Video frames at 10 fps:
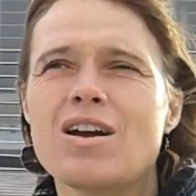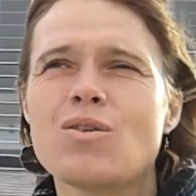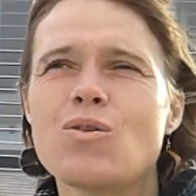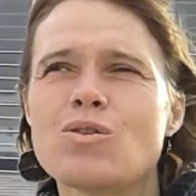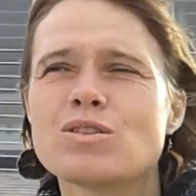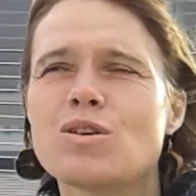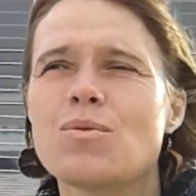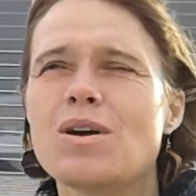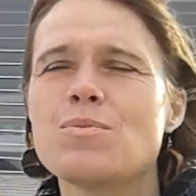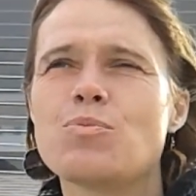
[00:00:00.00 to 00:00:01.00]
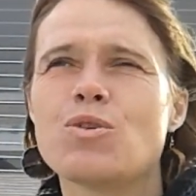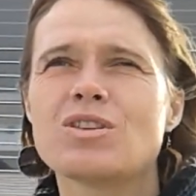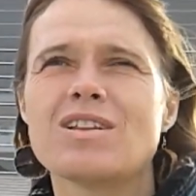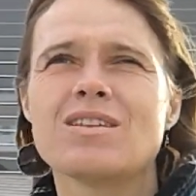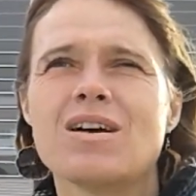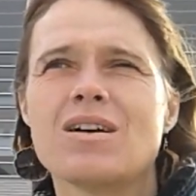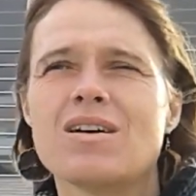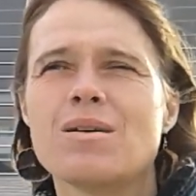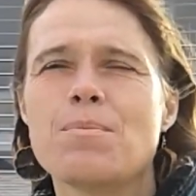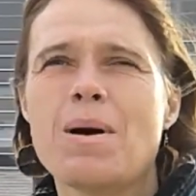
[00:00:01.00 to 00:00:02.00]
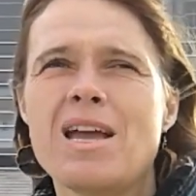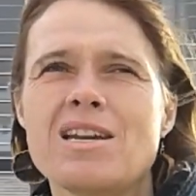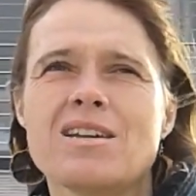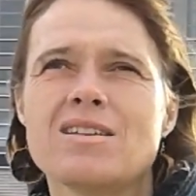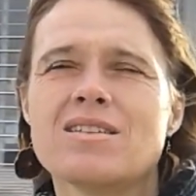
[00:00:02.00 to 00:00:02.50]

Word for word: are also very important uh, mine